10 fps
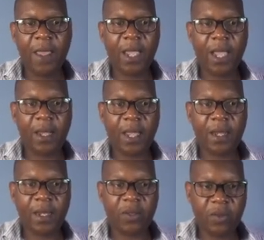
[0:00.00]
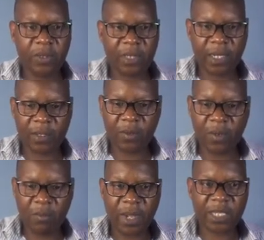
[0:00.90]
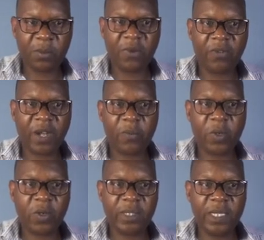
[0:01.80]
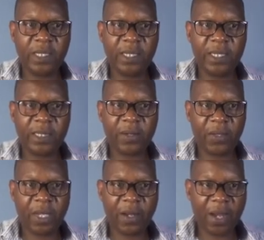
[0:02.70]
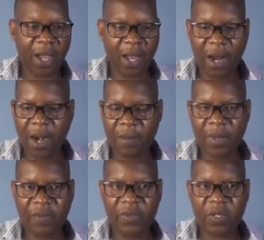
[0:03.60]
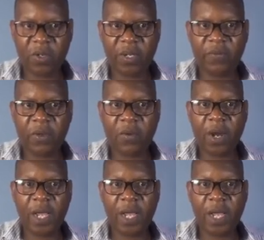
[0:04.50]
and I need to select the maximum value, because these criteria are beneficial. If you